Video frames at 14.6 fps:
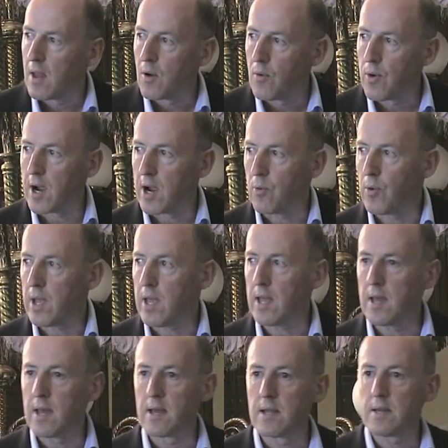where
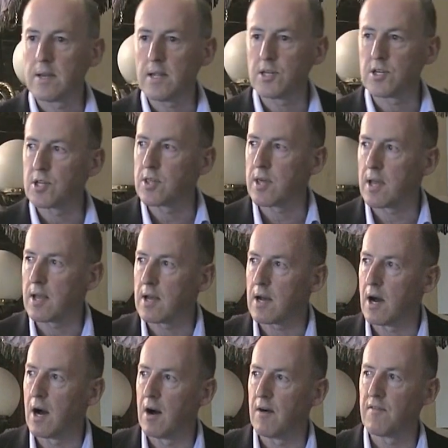we need to think
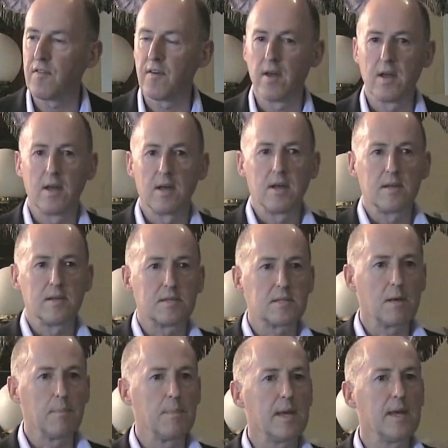of
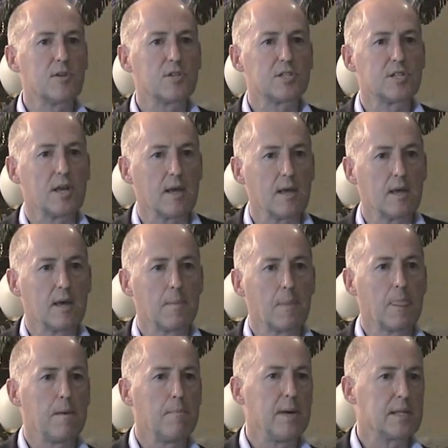some interesting
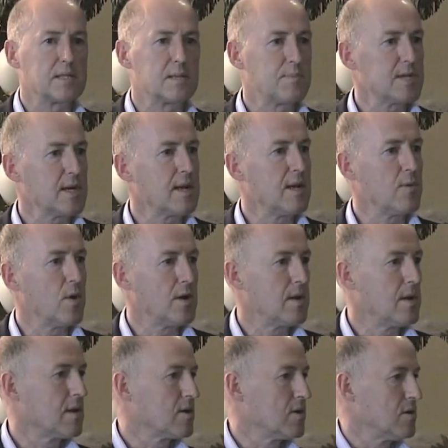myths, particularly one
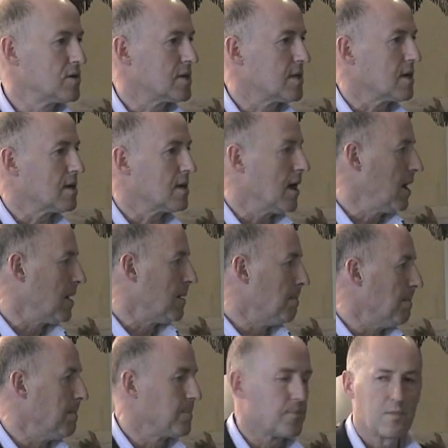called the Golem,
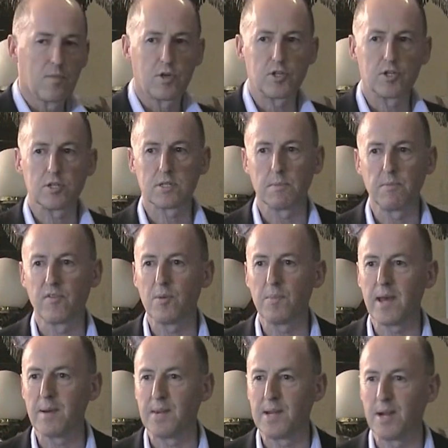which some of you
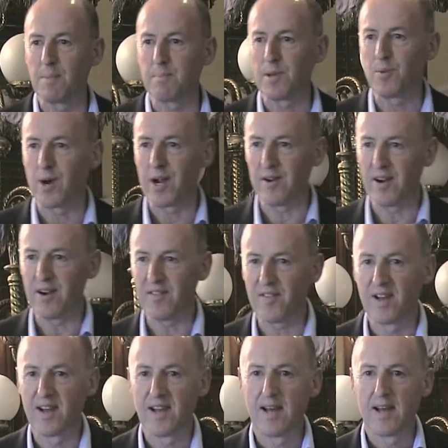may or may not be aware of,
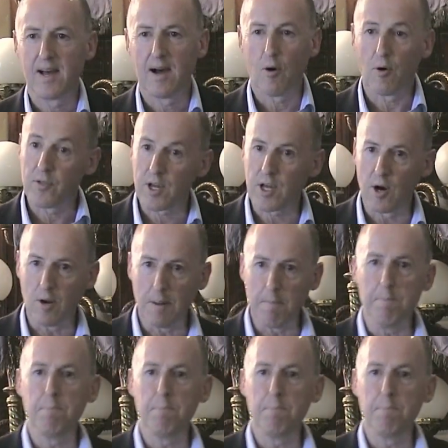or the Golem.